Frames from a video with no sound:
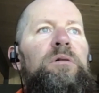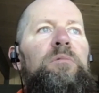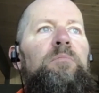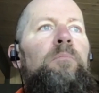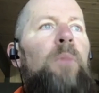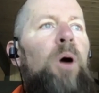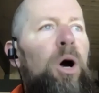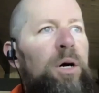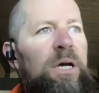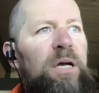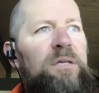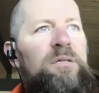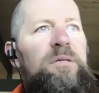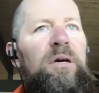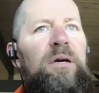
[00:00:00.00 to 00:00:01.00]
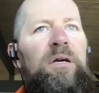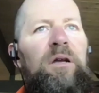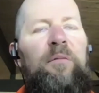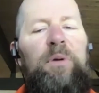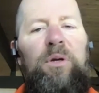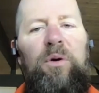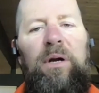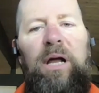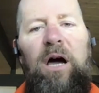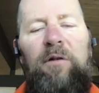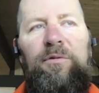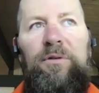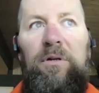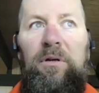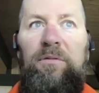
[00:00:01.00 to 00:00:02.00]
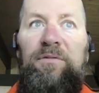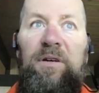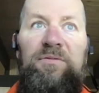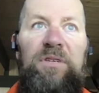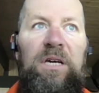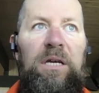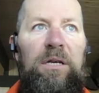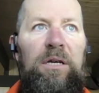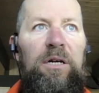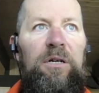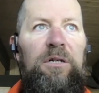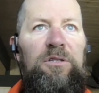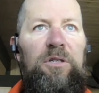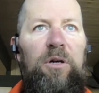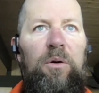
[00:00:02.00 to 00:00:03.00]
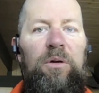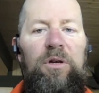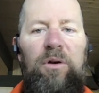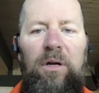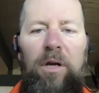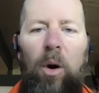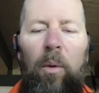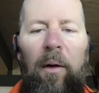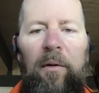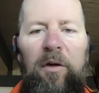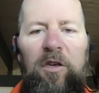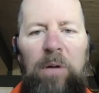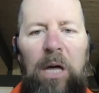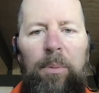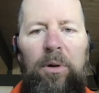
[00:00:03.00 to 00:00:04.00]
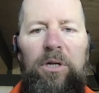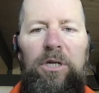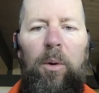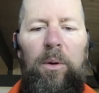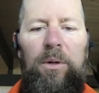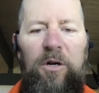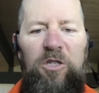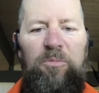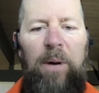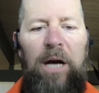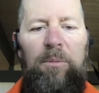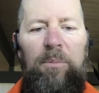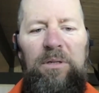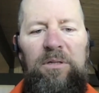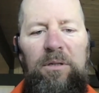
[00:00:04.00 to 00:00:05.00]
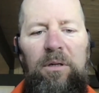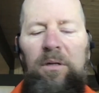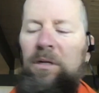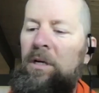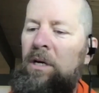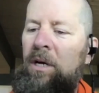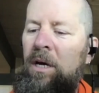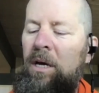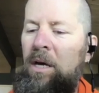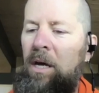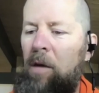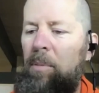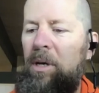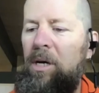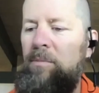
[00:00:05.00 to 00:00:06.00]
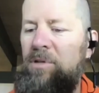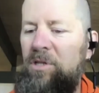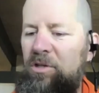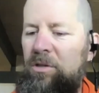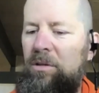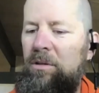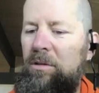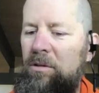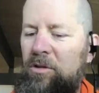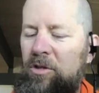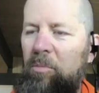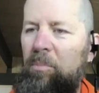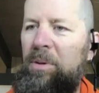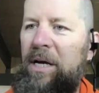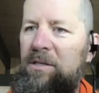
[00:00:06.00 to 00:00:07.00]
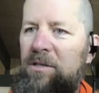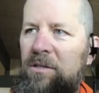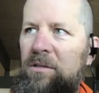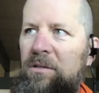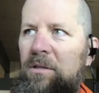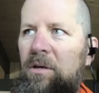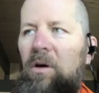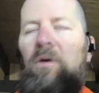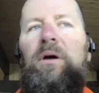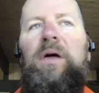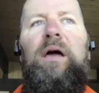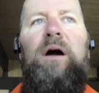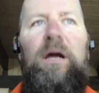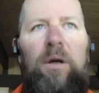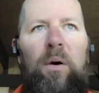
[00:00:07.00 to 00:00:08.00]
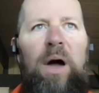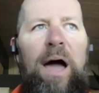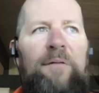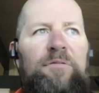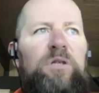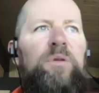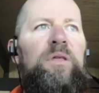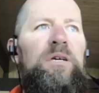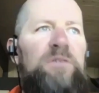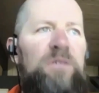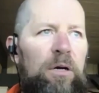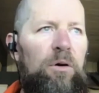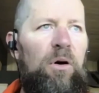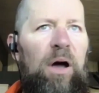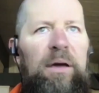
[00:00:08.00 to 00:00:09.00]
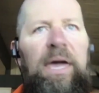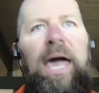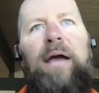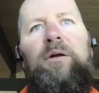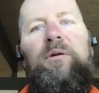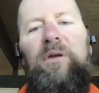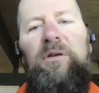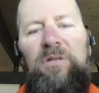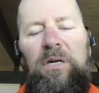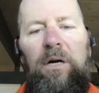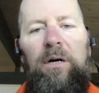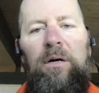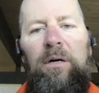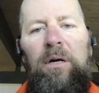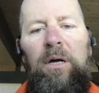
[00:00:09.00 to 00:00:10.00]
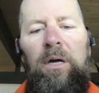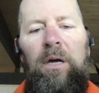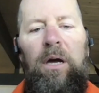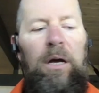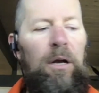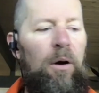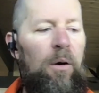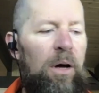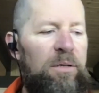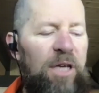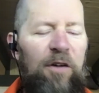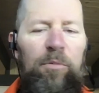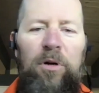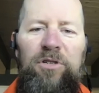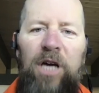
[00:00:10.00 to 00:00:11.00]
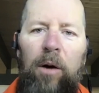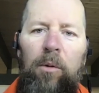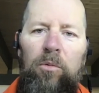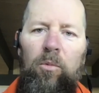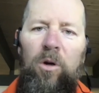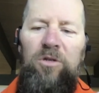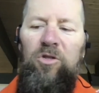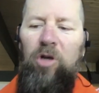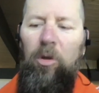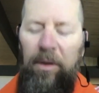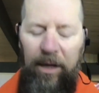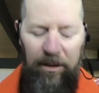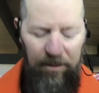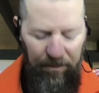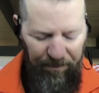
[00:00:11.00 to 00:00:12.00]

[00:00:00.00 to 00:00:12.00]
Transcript: markets. I've been doing it now for 15 years. So you know a lot of these people and you know what to expect, but still it becomes this certain places you go, okay, I know I have to do this here, or I can't do this here. Dave Burchett once told me that